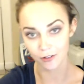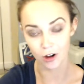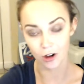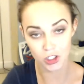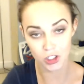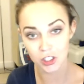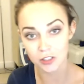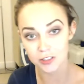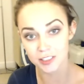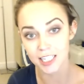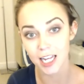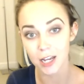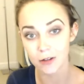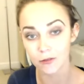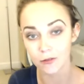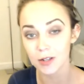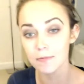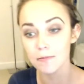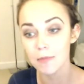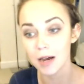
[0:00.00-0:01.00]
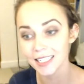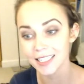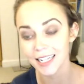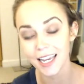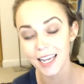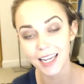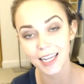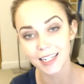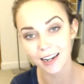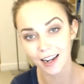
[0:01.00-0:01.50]
Our show's every
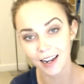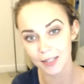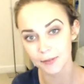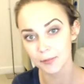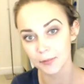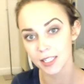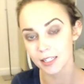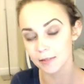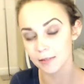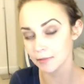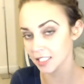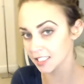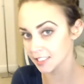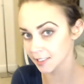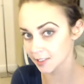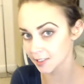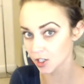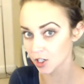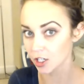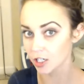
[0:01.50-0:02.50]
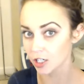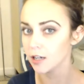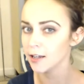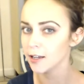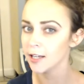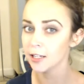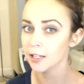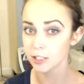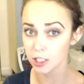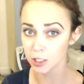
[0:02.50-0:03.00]
Monday at 9 p.m. Eastern
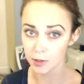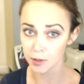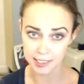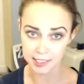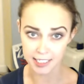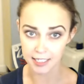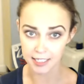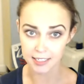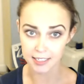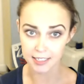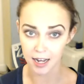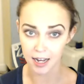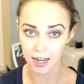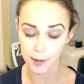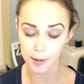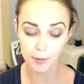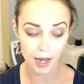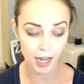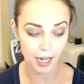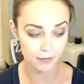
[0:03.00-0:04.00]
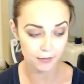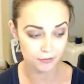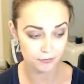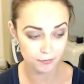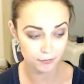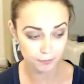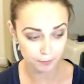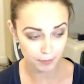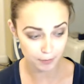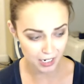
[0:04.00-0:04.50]
USA time.
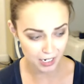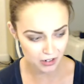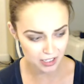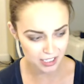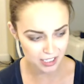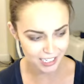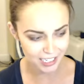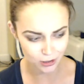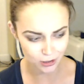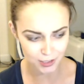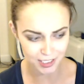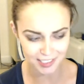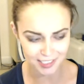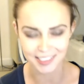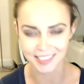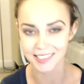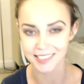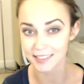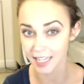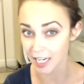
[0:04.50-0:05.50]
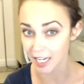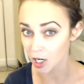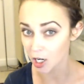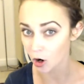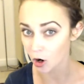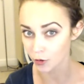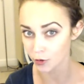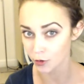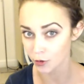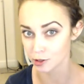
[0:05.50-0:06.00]
Apparently, I don't need to say
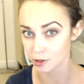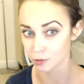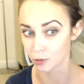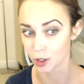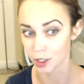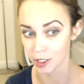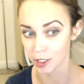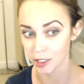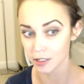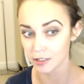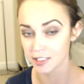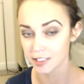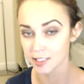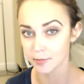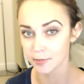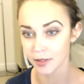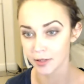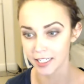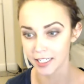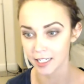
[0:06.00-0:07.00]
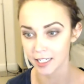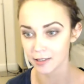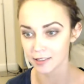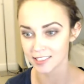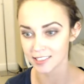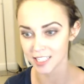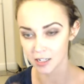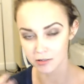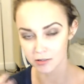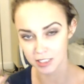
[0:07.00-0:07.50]
all those words, but it
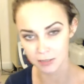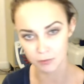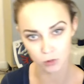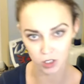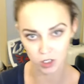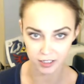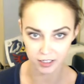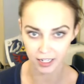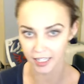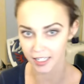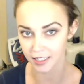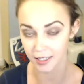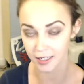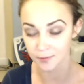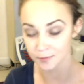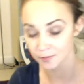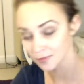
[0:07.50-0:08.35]
sounds more like